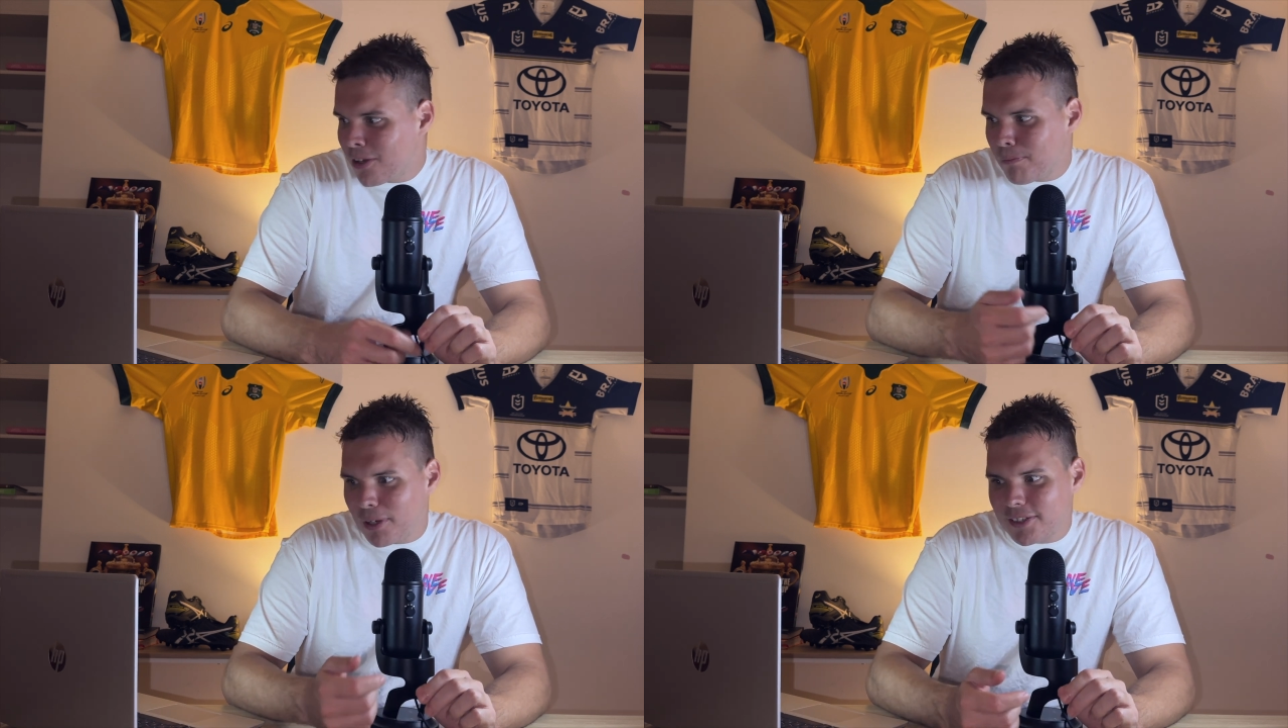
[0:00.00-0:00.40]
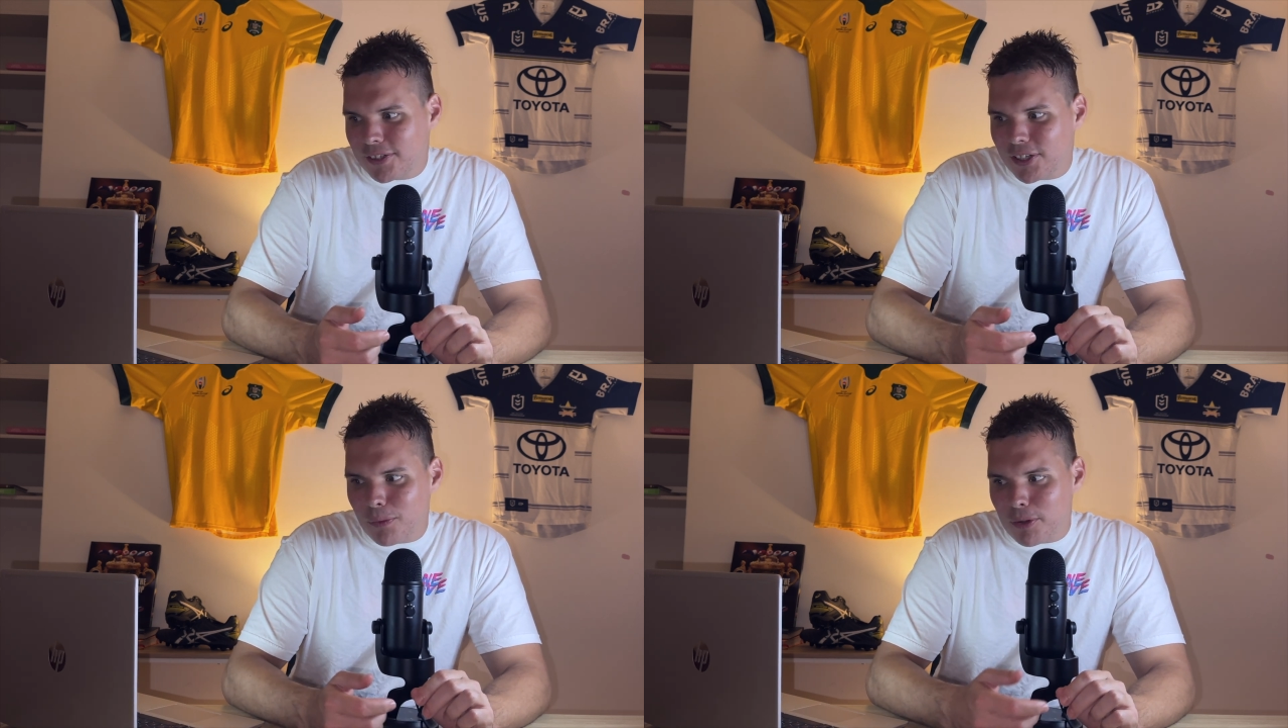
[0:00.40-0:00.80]
mixing
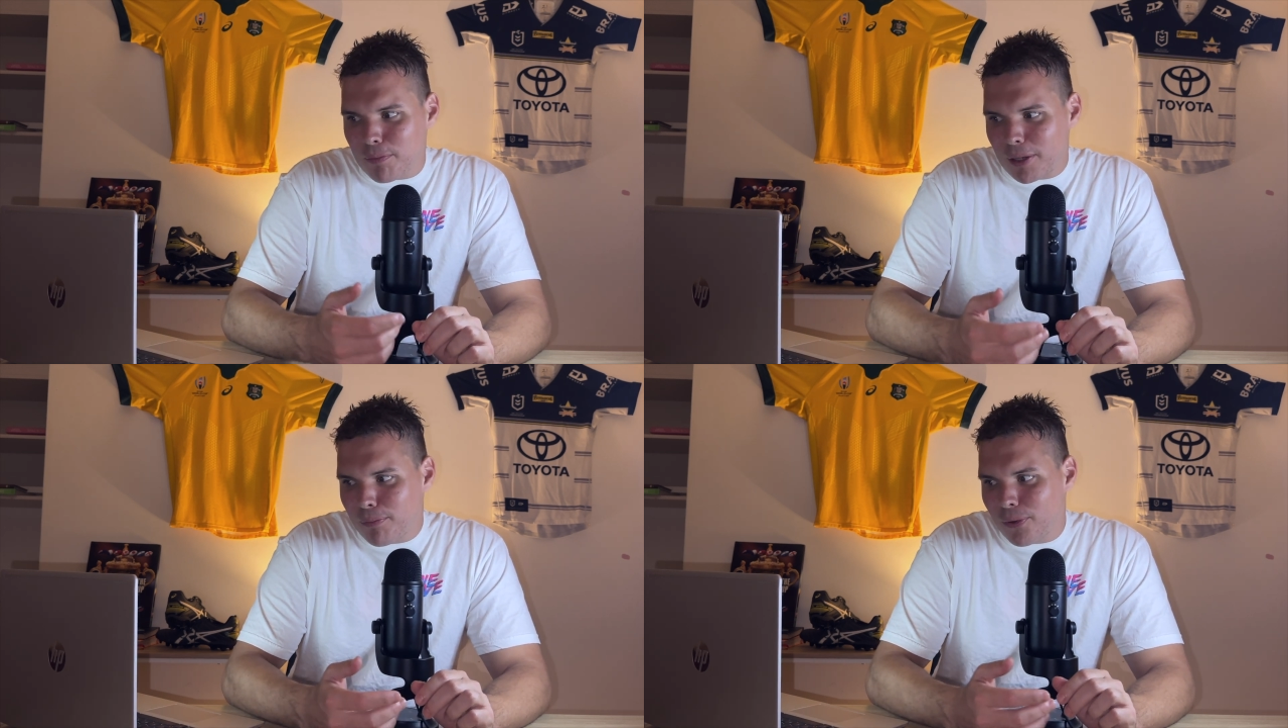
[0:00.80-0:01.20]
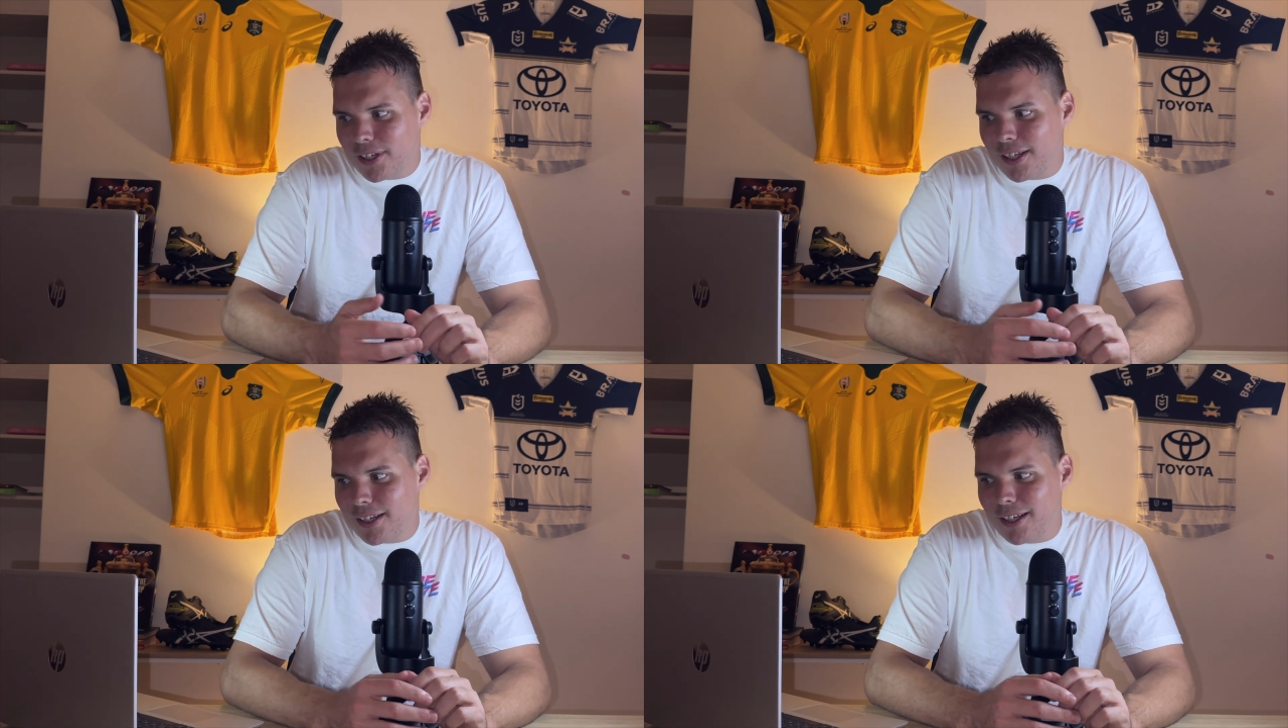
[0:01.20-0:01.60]
it up with
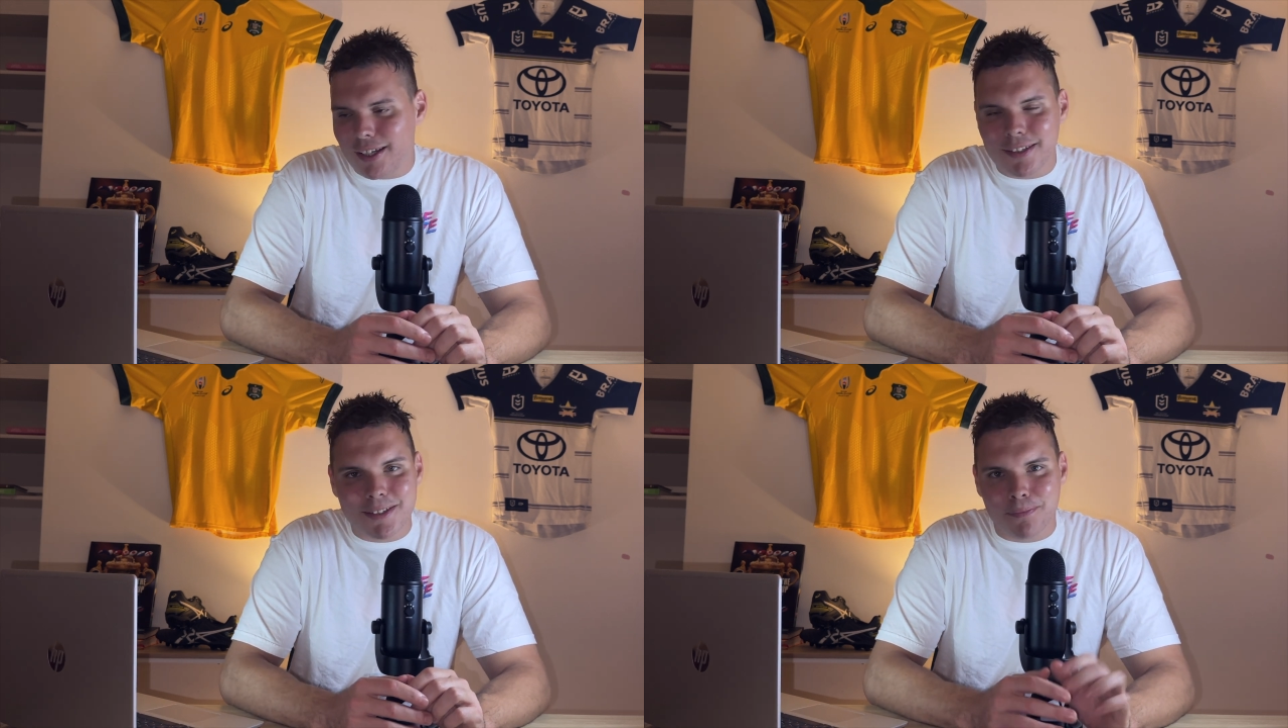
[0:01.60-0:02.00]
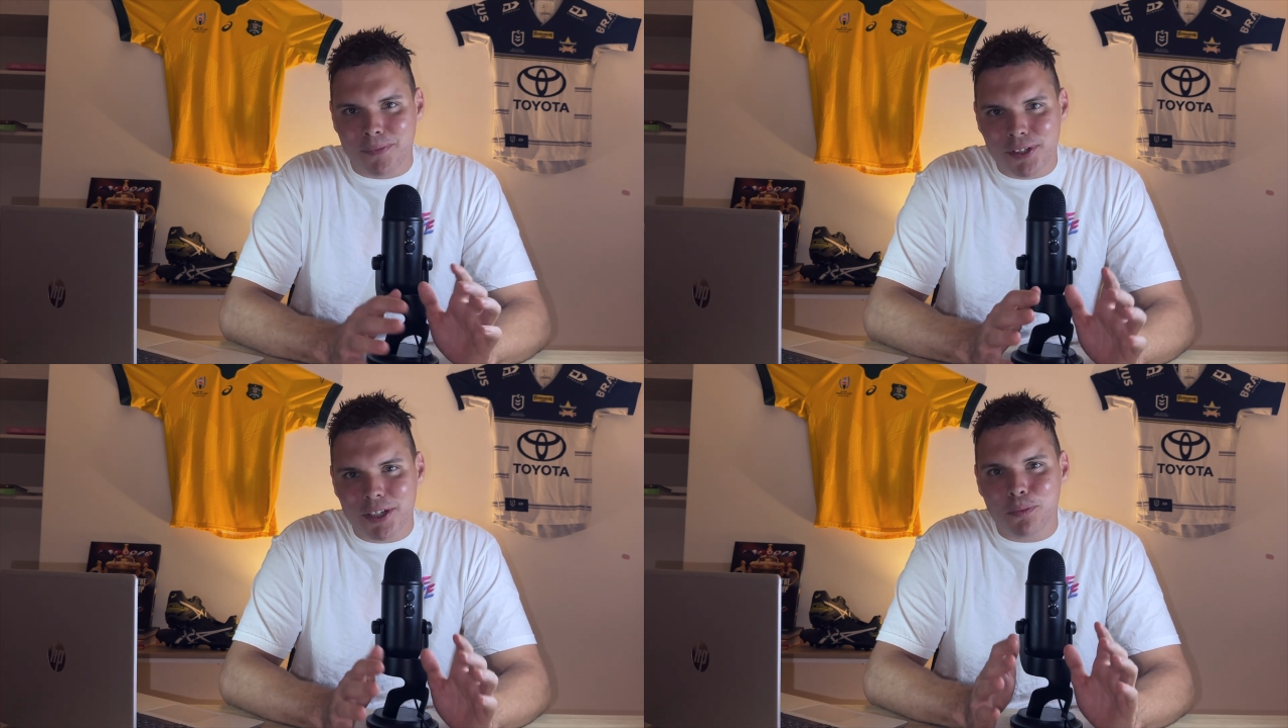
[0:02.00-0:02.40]
pinpoint kicking and some
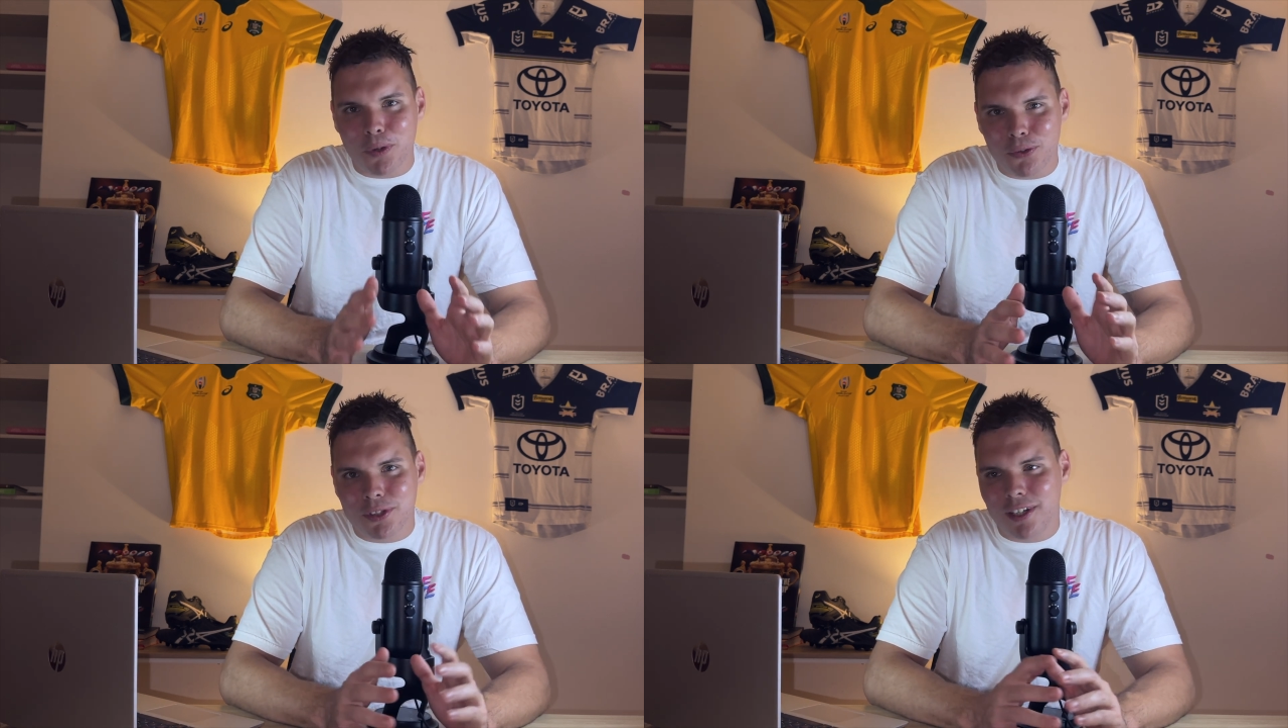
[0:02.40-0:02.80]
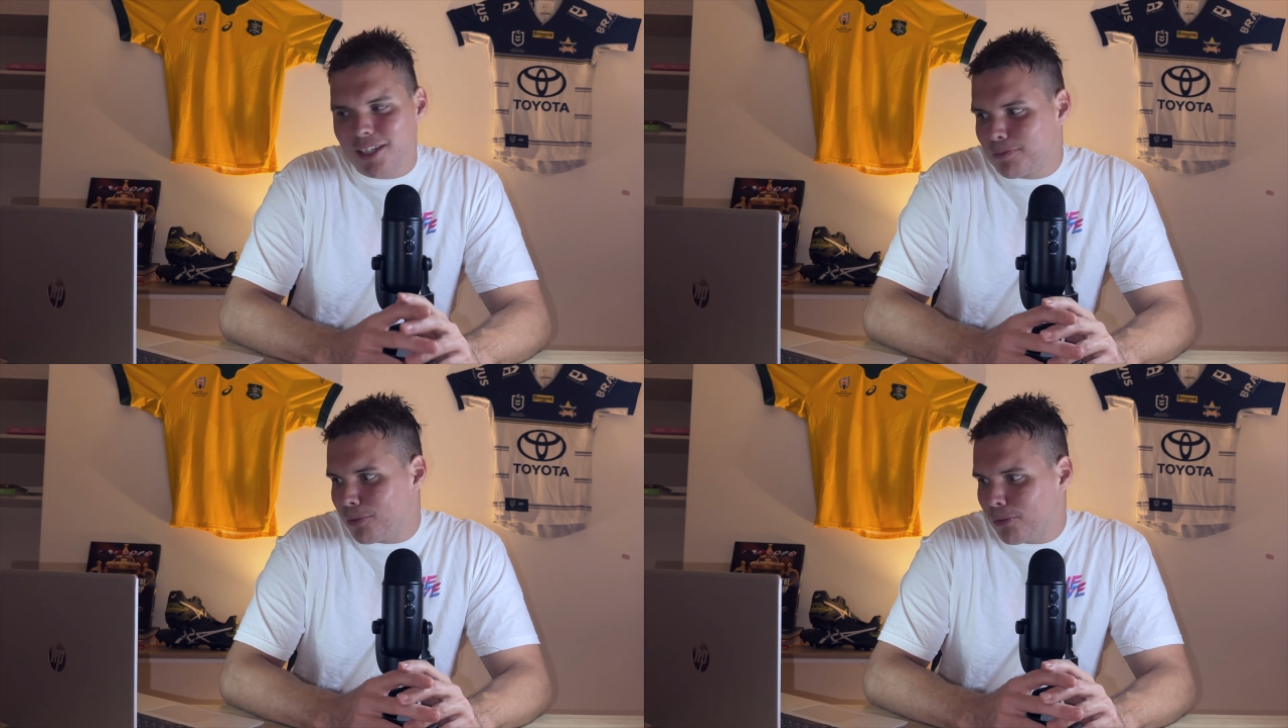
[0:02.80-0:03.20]
really
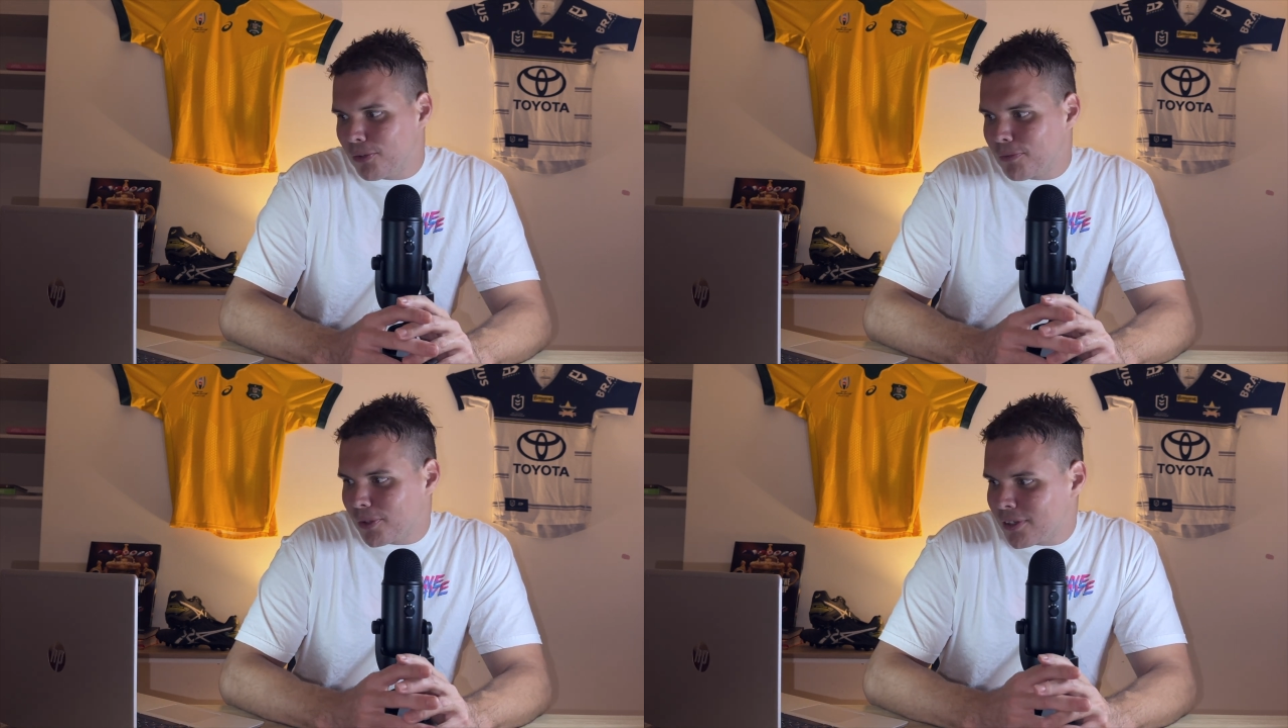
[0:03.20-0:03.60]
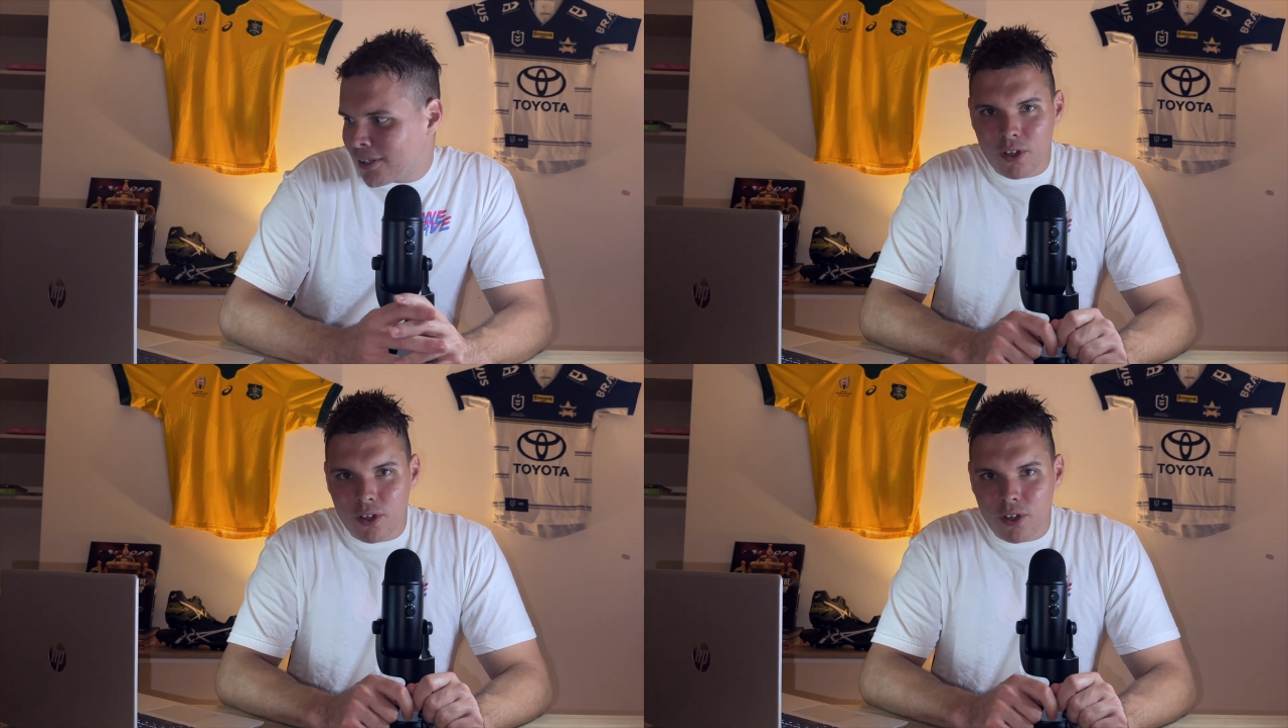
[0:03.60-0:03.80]
world-class ball movement.